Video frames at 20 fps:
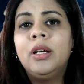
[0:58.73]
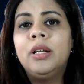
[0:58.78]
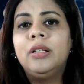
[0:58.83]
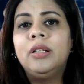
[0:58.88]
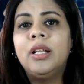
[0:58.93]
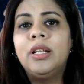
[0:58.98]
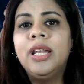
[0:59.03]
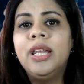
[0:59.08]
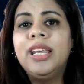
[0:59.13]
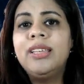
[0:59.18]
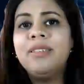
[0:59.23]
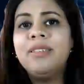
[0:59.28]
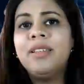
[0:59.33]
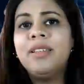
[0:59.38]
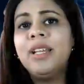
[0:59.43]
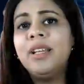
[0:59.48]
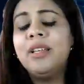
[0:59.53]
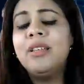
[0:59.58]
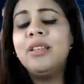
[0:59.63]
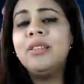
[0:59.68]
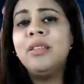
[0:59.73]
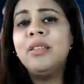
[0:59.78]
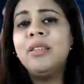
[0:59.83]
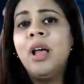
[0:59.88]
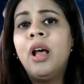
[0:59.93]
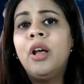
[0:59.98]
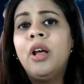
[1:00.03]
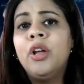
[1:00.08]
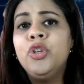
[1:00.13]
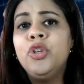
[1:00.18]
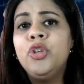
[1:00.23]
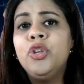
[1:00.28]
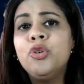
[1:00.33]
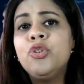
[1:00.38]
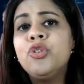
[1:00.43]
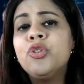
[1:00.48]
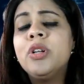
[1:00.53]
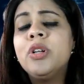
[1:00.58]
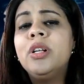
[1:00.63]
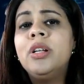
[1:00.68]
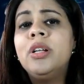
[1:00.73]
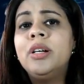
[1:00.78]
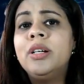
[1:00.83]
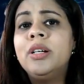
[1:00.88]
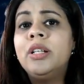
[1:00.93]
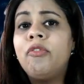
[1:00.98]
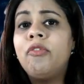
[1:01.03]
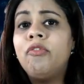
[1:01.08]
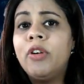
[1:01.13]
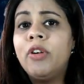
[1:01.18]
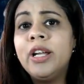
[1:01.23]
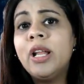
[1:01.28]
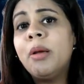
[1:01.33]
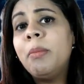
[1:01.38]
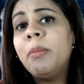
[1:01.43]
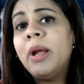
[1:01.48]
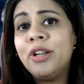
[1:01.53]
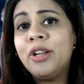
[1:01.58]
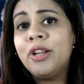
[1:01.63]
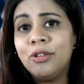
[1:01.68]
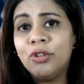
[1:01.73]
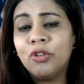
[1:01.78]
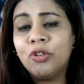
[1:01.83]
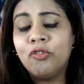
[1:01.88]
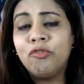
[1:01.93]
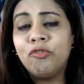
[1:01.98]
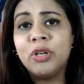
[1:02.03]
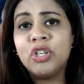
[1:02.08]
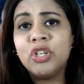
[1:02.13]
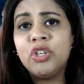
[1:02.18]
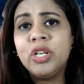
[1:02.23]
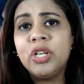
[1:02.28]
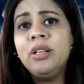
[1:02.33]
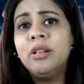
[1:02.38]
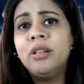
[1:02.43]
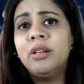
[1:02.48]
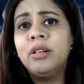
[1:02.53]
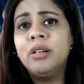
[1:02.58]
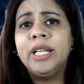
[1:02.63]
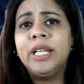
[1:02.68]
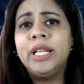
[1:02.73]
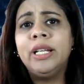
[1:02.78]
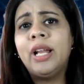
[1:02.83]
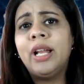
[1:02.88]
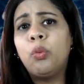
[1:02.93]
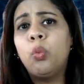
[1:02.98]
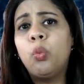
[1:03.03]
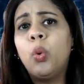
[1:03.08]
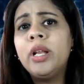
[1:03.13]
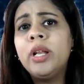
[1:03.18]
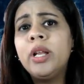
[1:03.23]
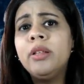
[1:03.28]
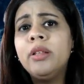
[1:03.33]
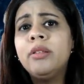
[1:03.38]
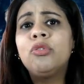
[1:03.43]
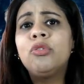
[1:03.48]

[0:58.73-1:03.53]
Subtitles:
The next thing is you should learn the fundamentals of machine learning, like what is the